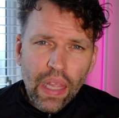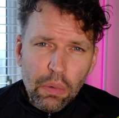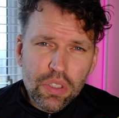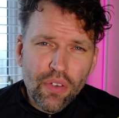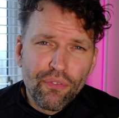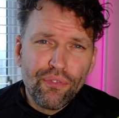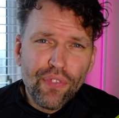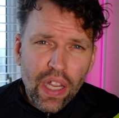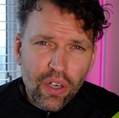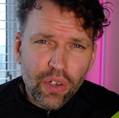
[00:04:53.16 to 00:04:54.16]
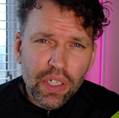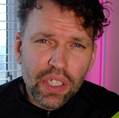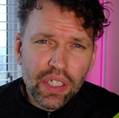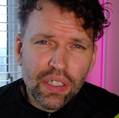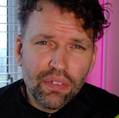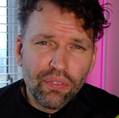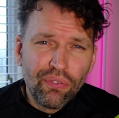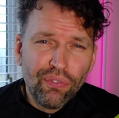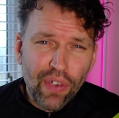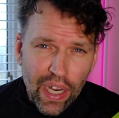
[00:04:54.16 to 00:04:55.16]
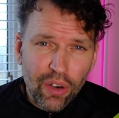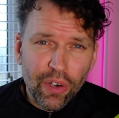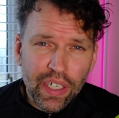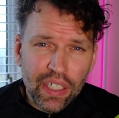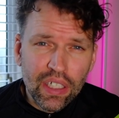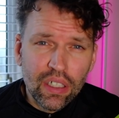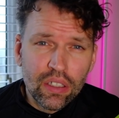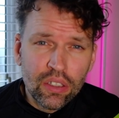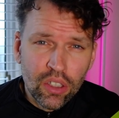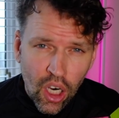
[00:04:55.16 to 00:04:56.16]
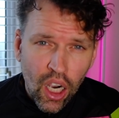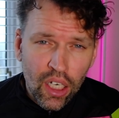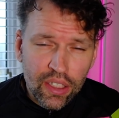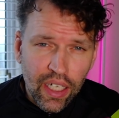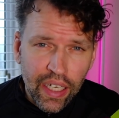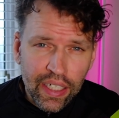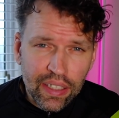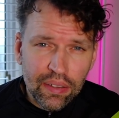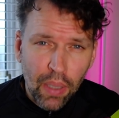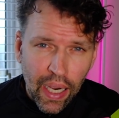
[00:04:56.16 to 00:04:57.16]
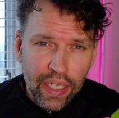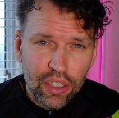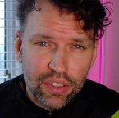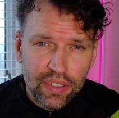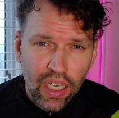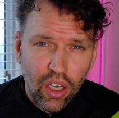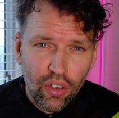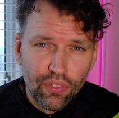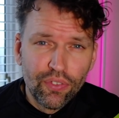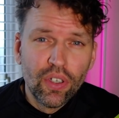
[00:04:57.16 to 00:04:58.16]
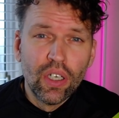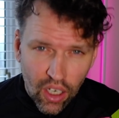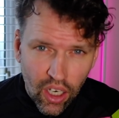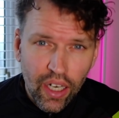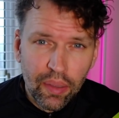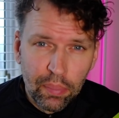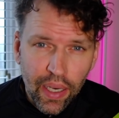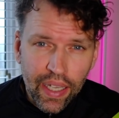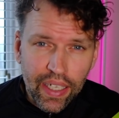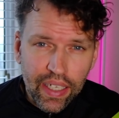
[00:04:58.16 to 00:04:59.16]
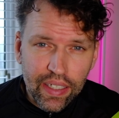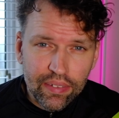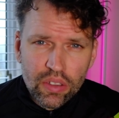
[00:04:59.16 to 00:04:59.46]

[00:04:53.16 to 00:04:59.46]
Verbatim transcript: That was a very, very long night by yourself on a bike.